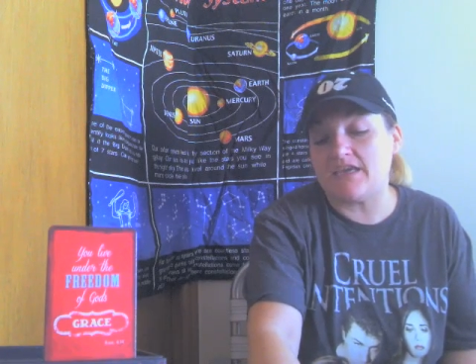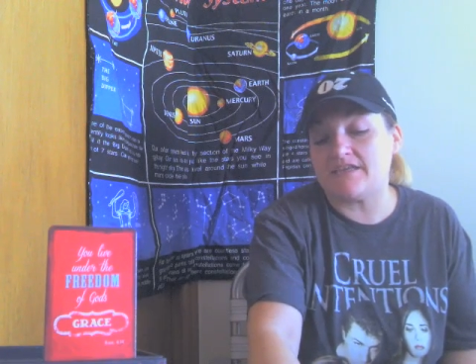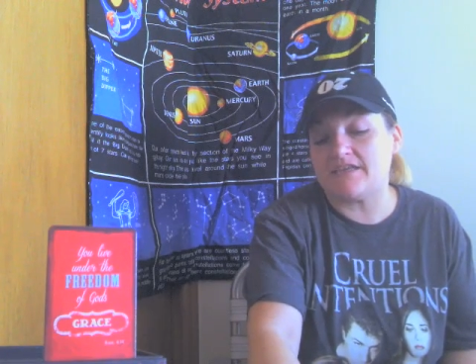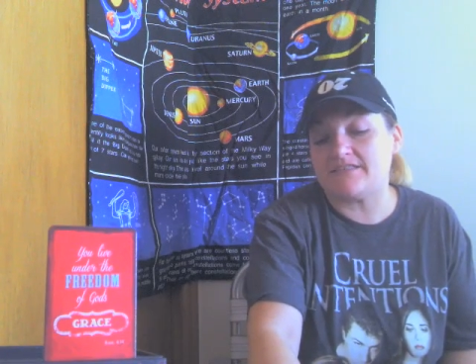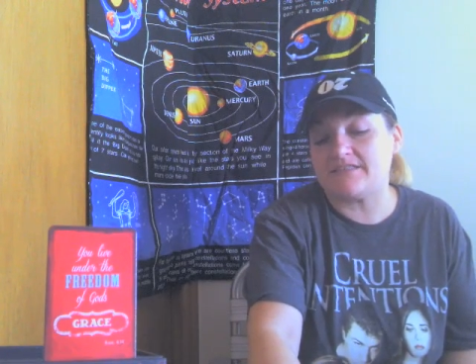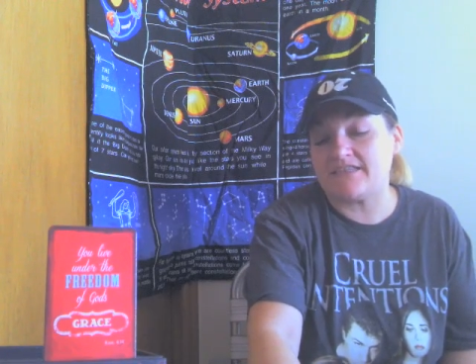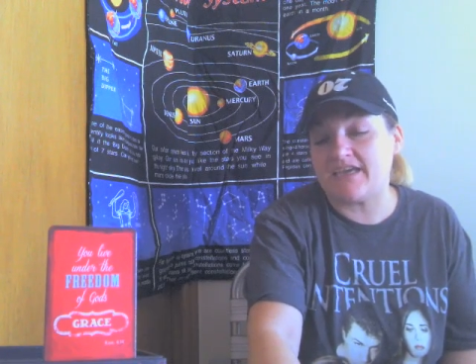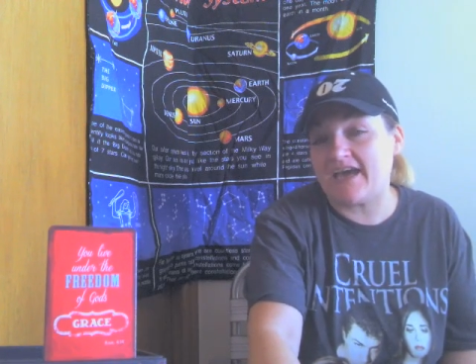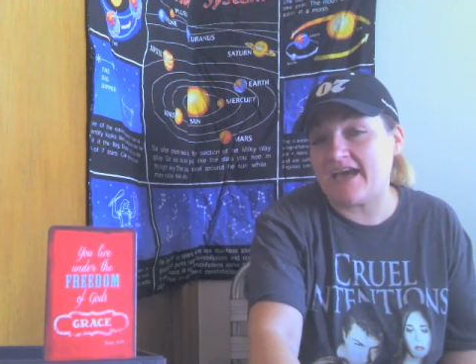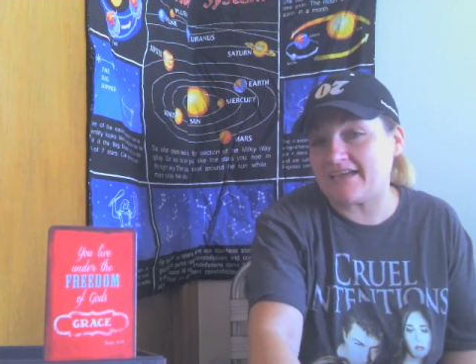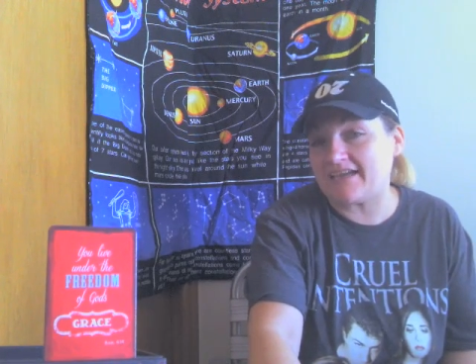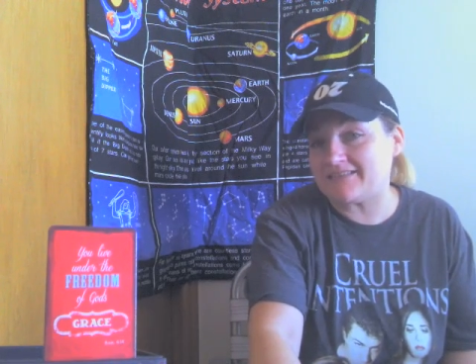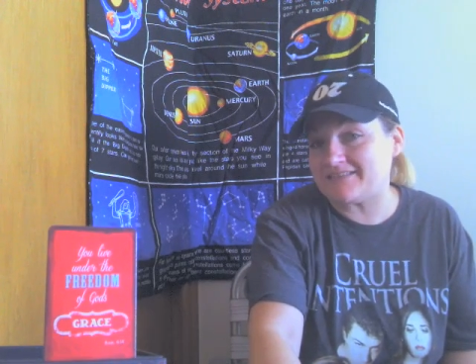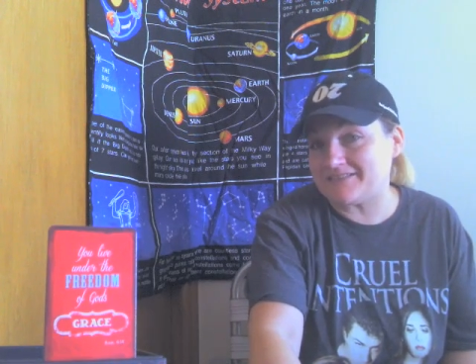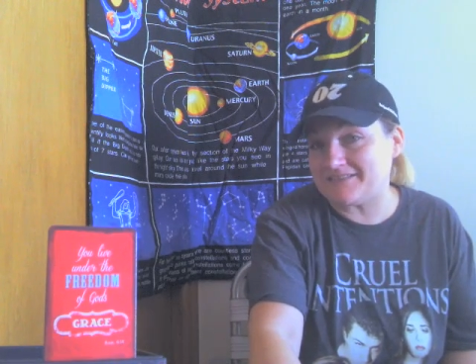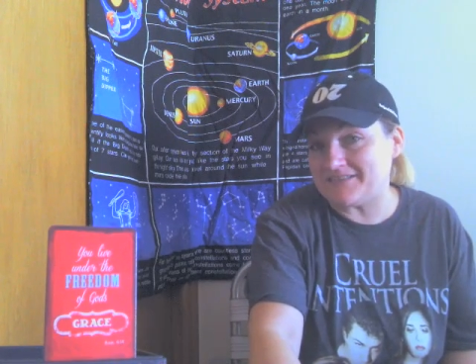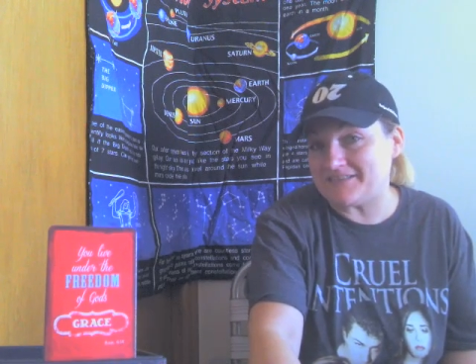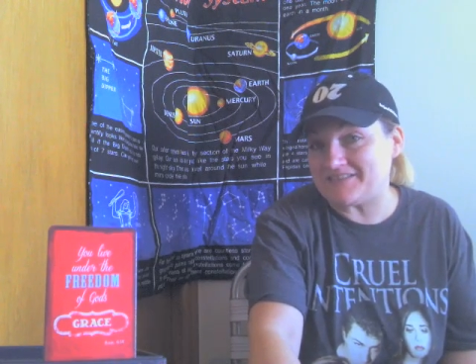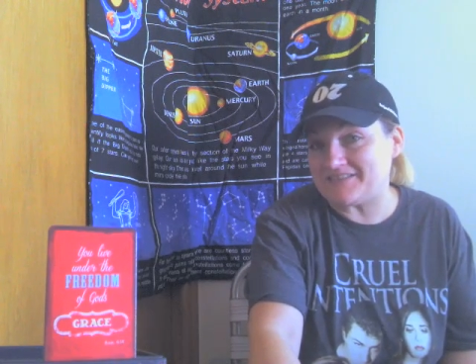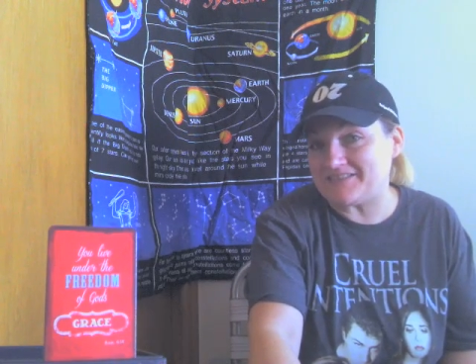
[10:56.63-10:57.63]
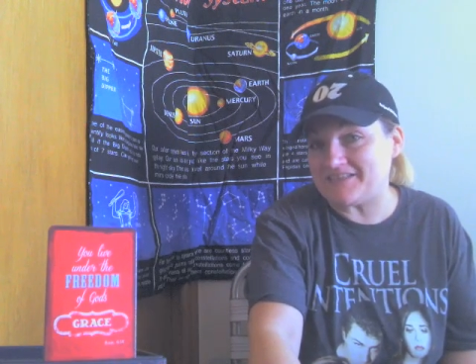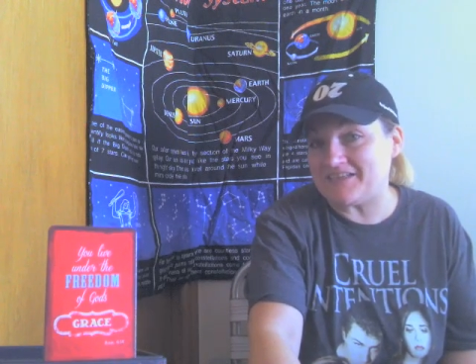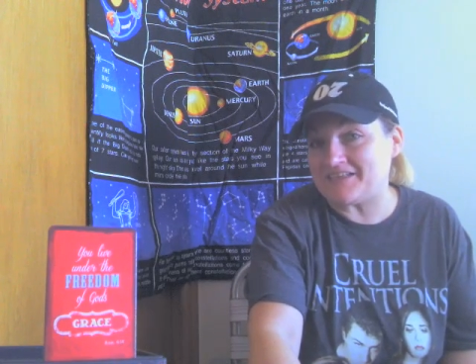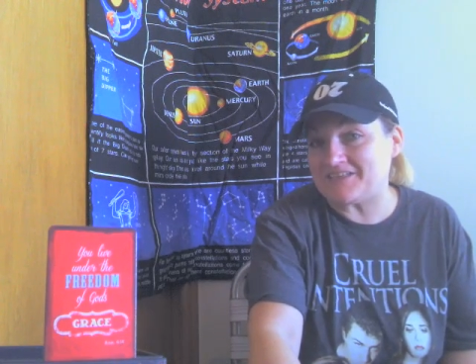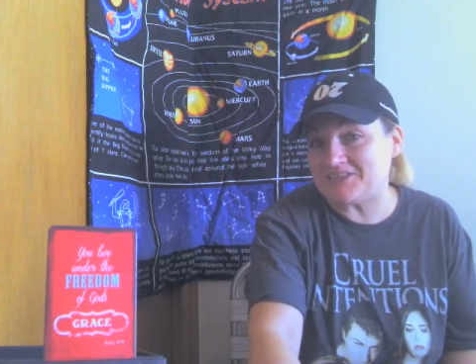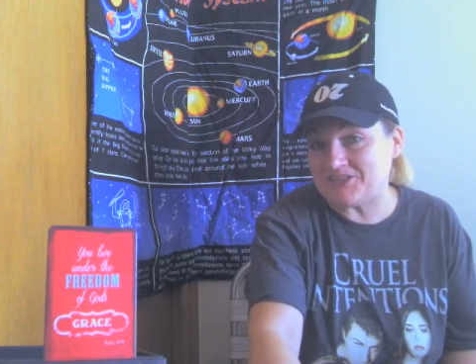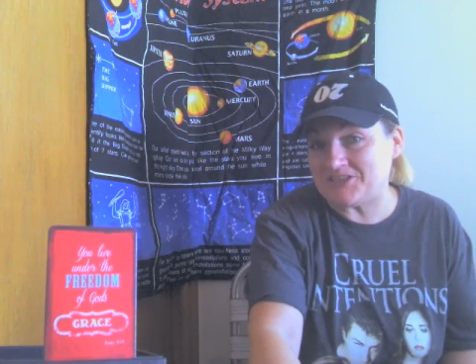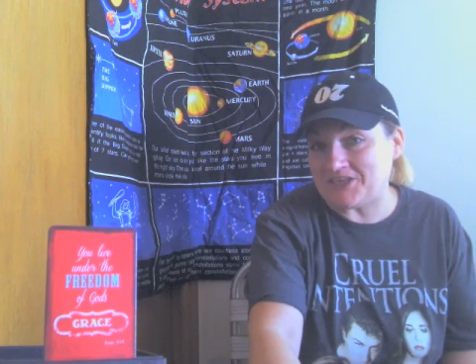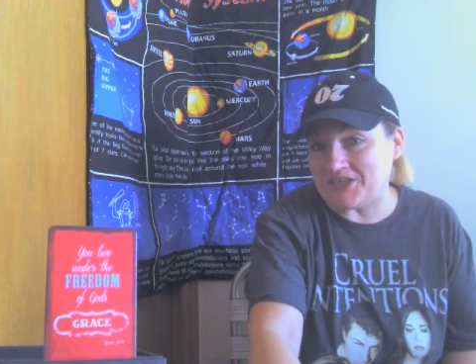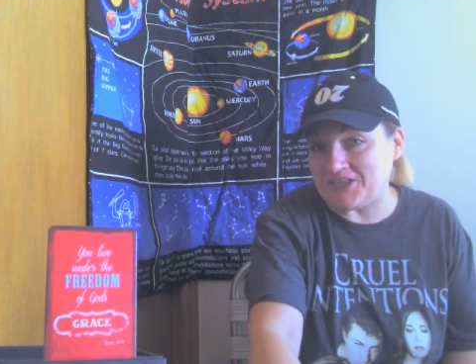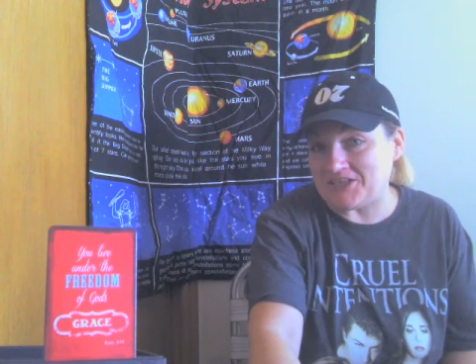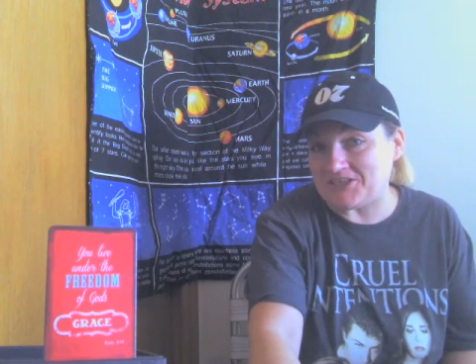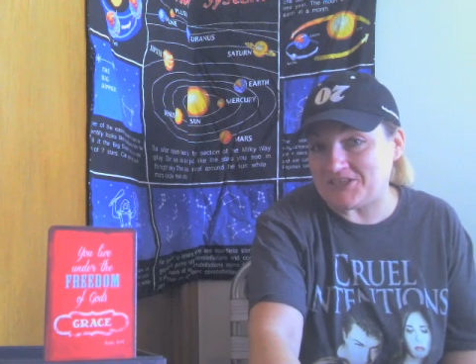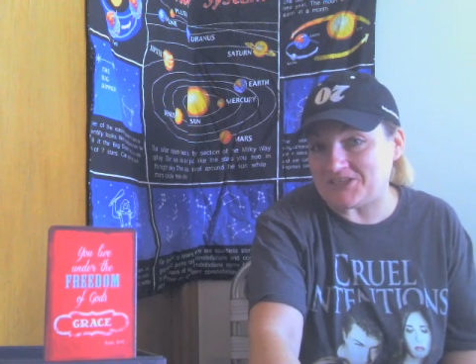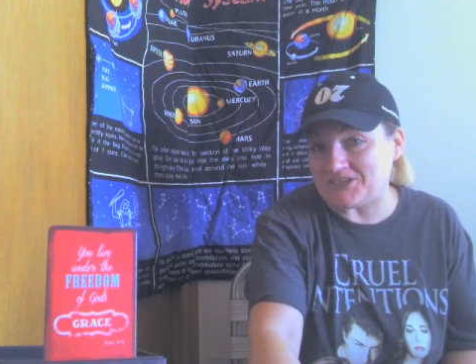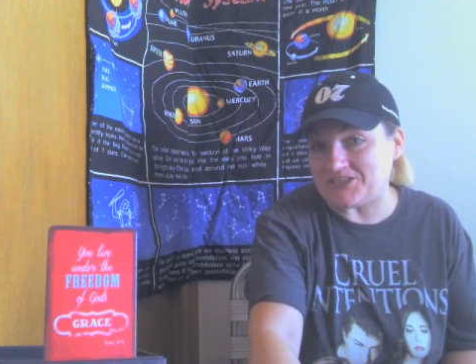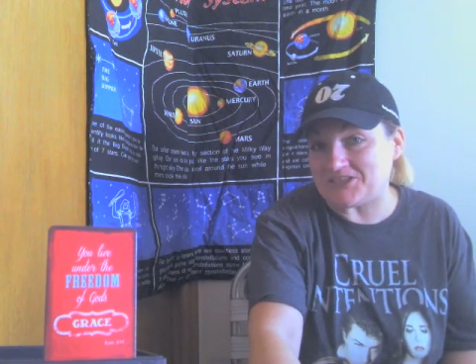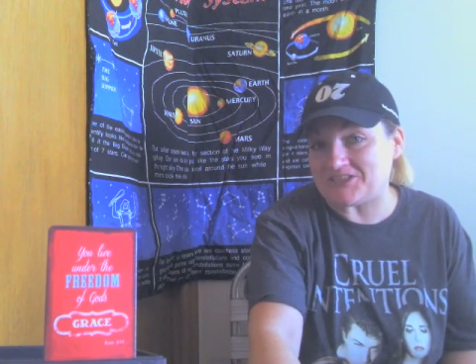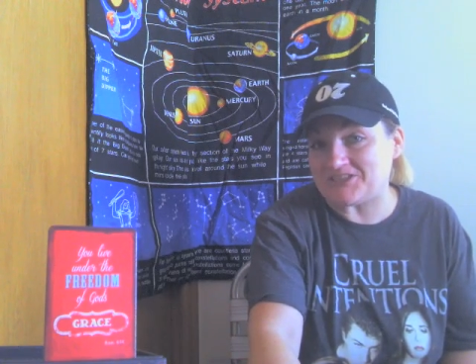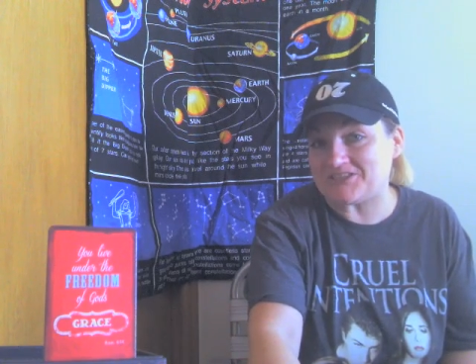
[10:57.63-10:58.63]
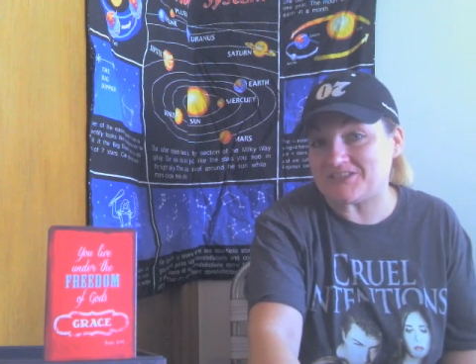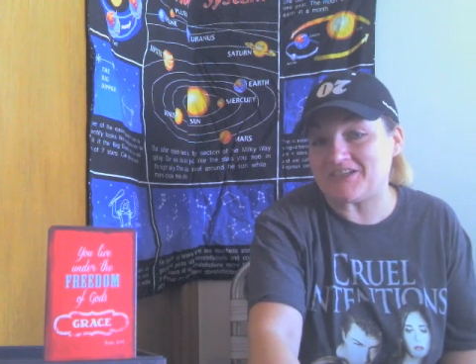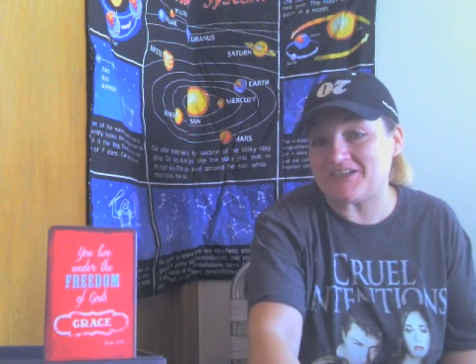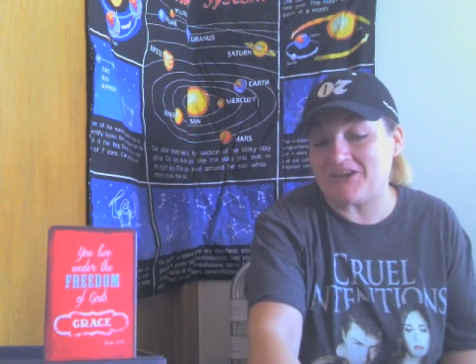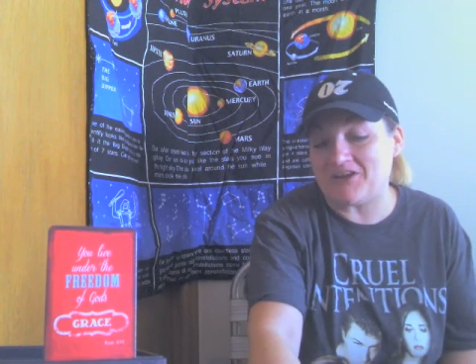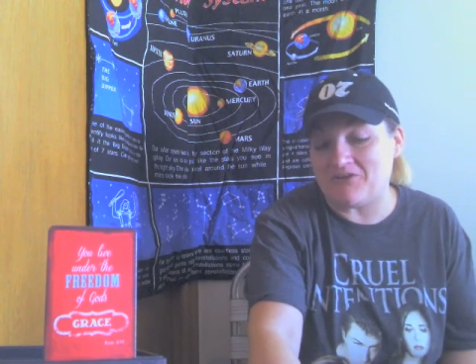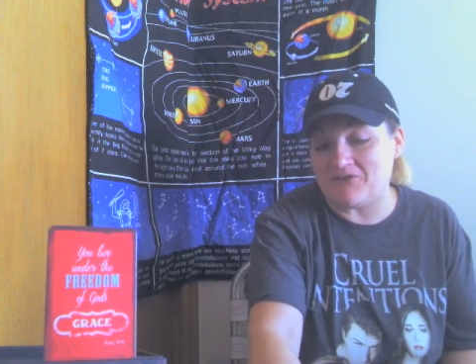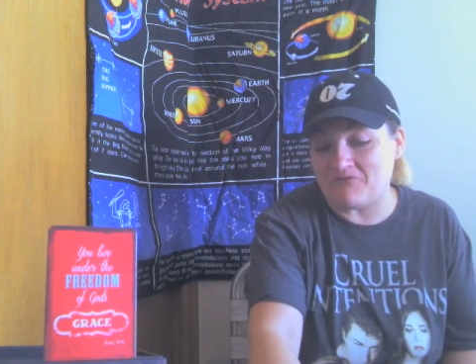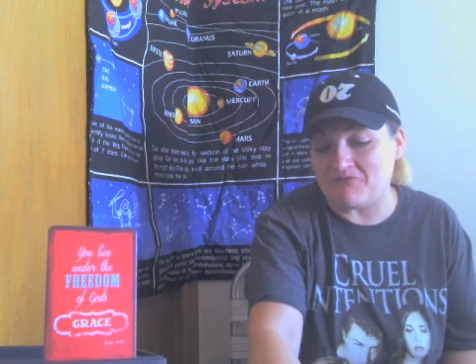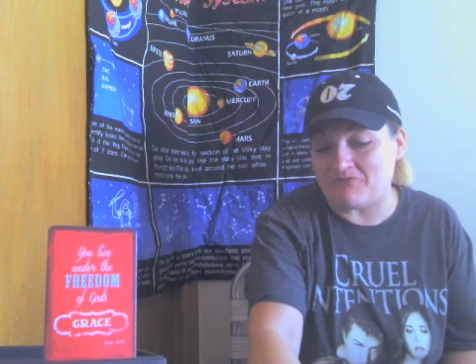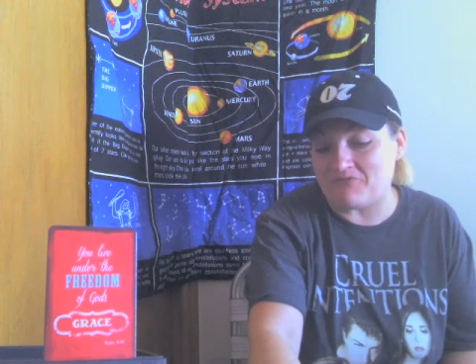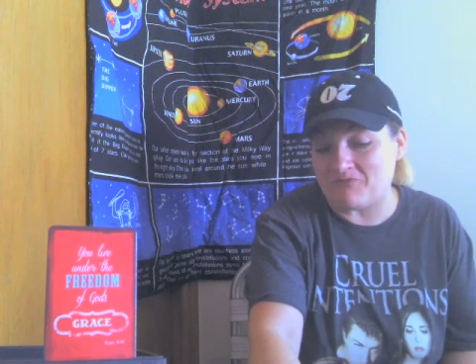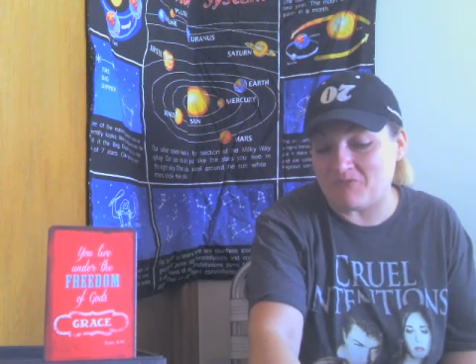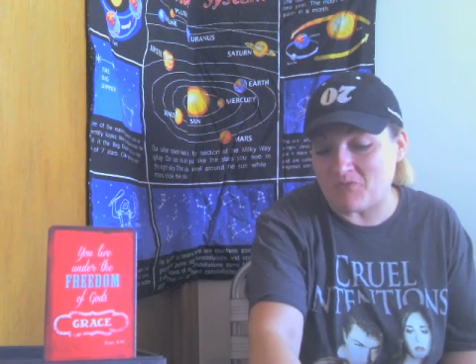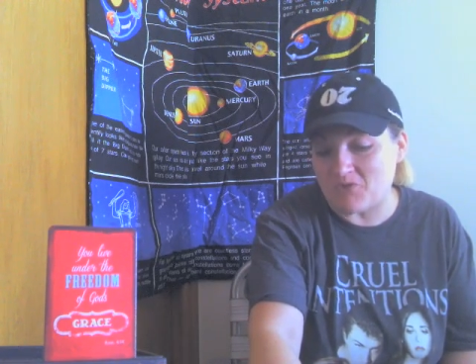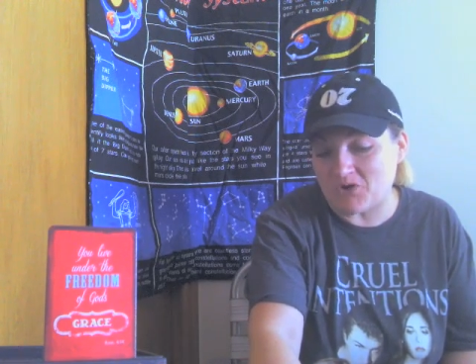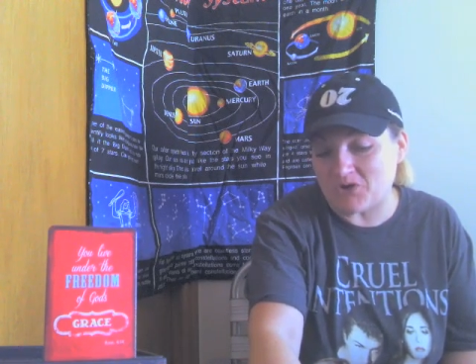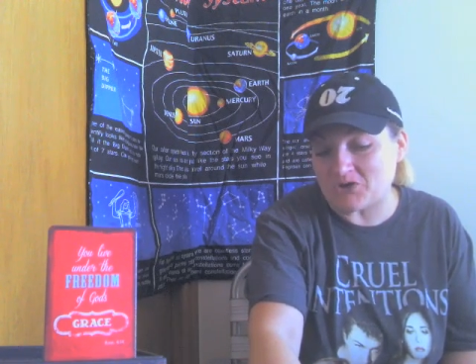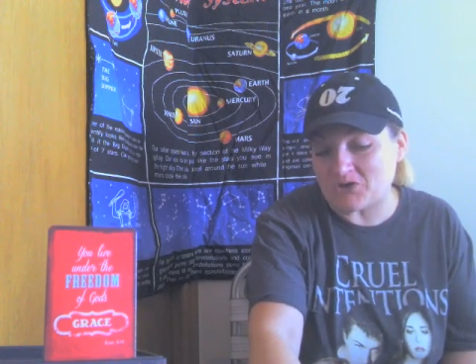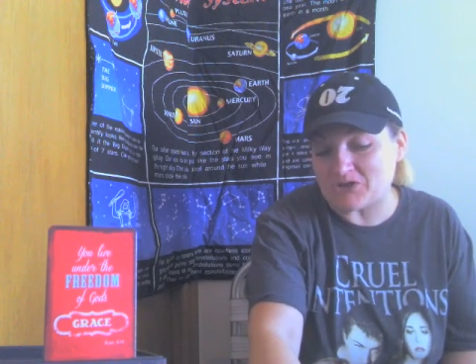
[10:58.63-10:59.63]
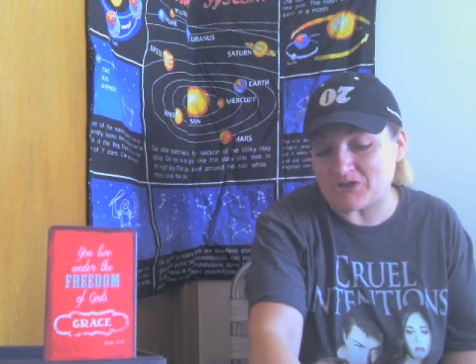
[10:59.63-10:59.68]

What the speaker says: tactless exchanges of words